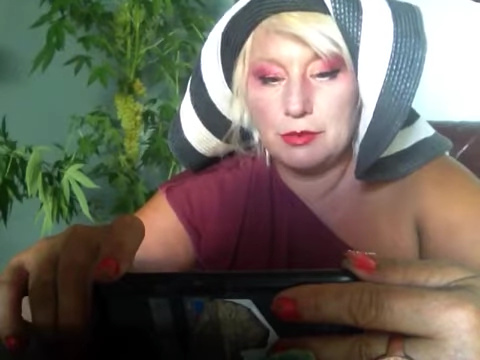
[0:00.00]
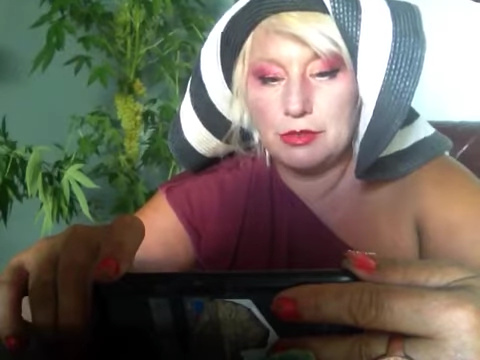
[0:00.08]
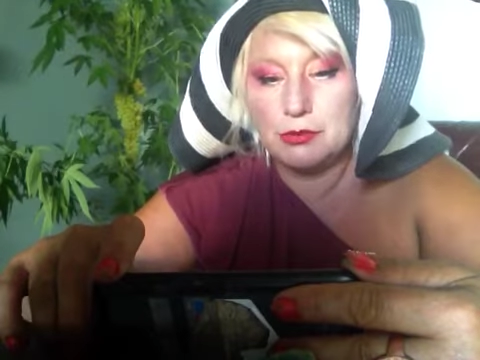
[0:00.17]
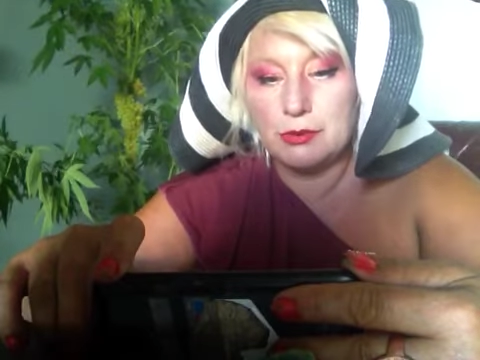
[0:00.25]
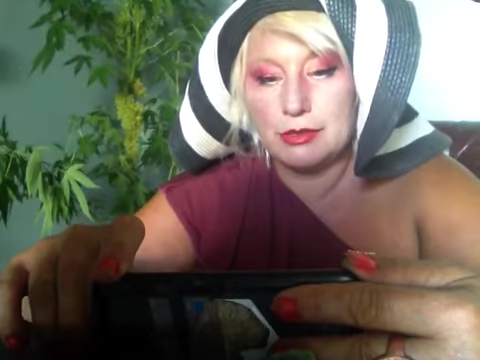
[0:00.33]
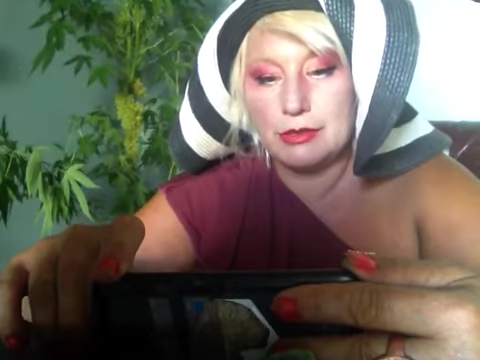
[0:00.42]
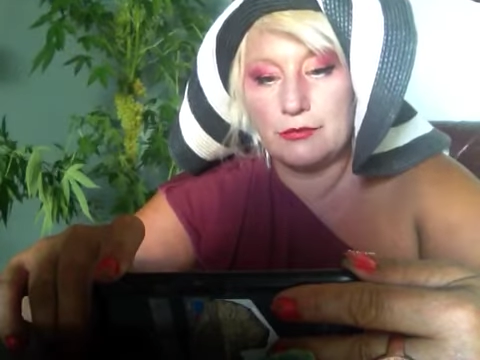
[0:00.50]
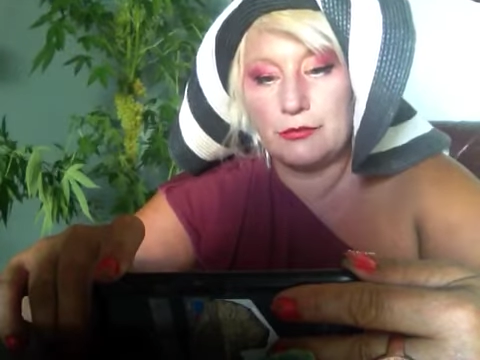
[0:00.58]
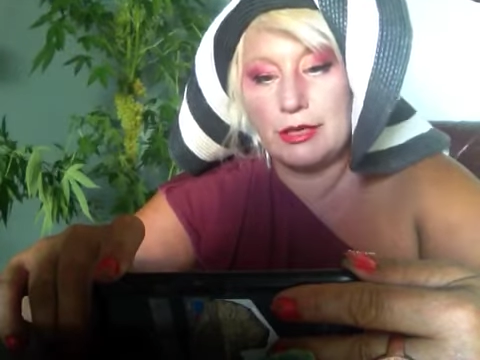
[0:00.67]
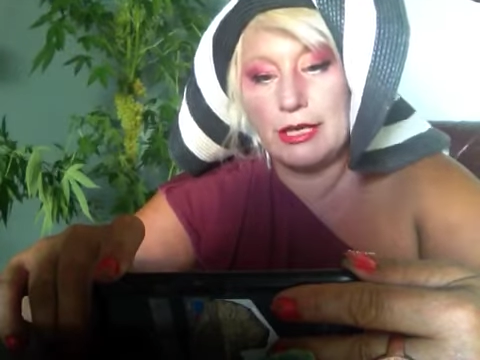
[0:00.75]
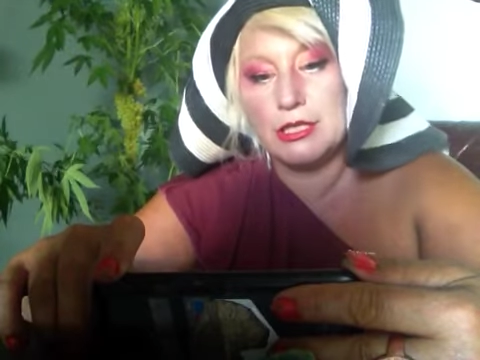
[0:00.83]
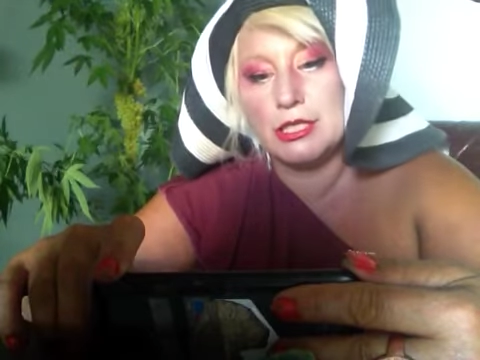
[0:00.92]
between
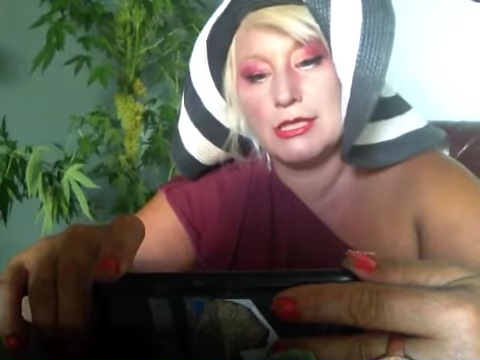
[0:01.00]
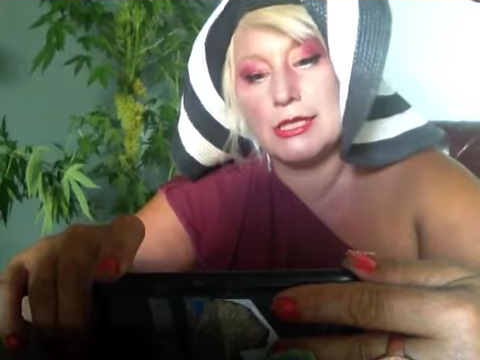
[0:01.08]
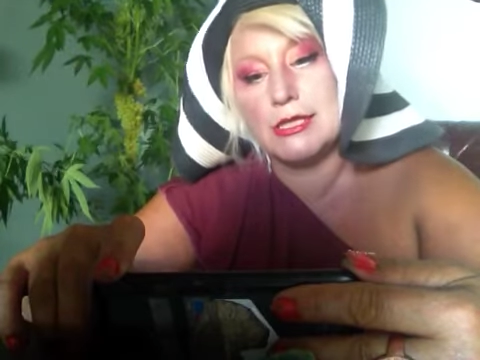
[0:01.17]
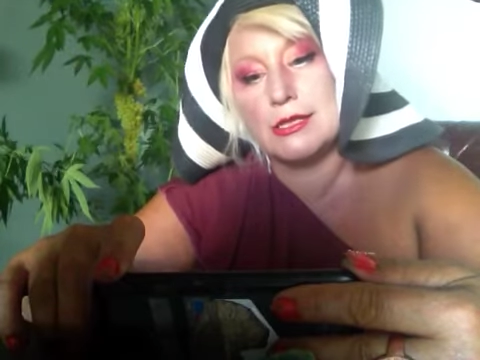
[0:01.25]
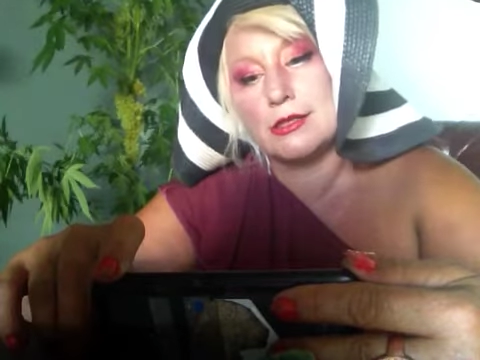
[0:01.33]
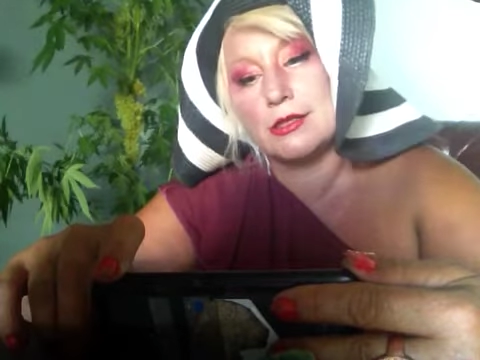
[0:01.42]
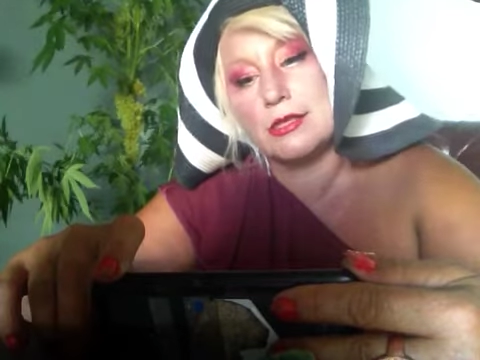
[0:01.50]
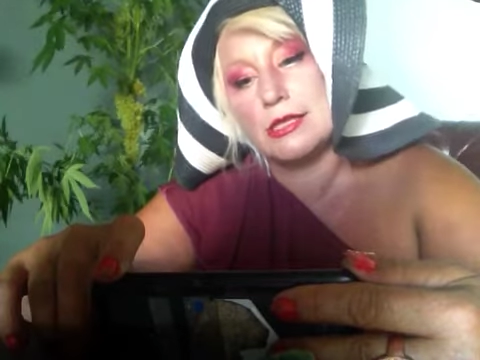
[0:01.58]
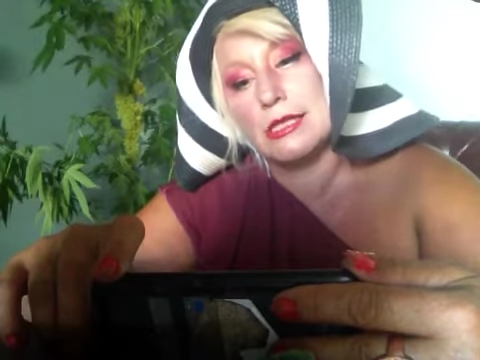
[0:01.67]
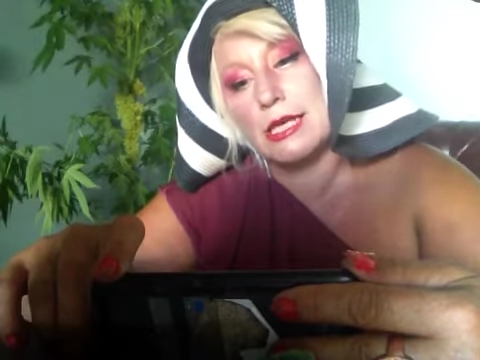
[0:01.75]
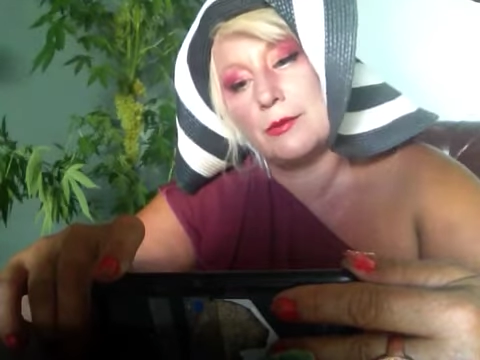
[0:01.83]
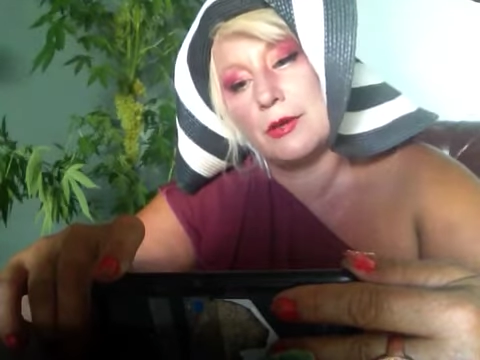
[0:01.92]
different agencies under the
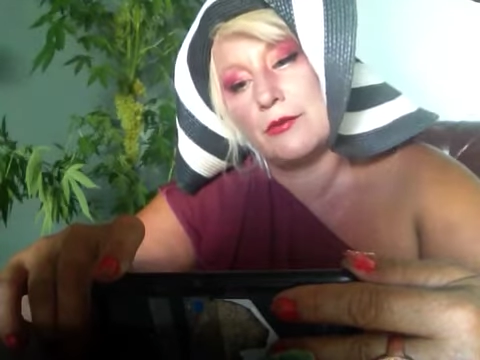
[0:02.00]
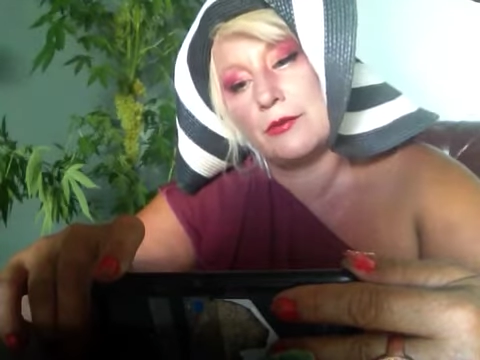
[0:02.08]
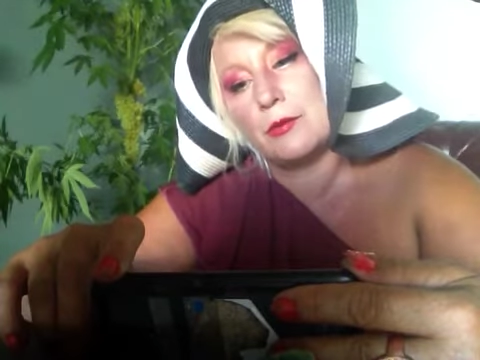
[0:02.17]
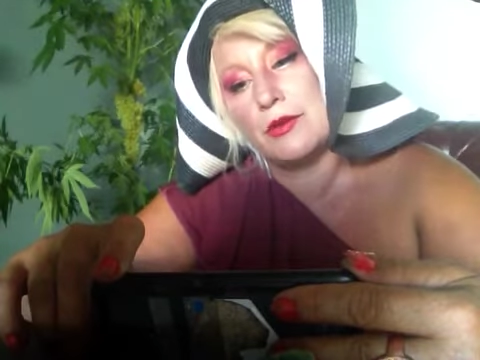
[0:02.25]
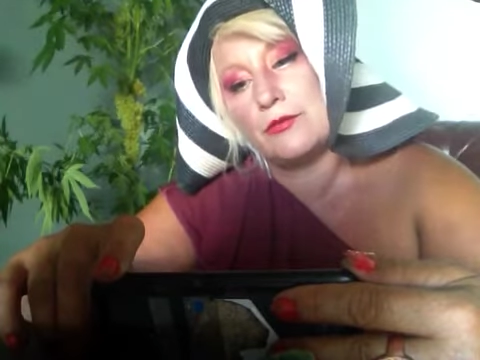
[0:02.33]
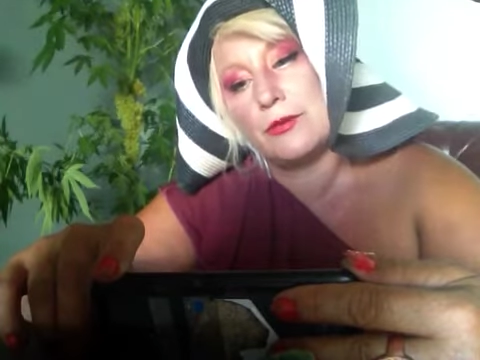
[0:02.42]
same government,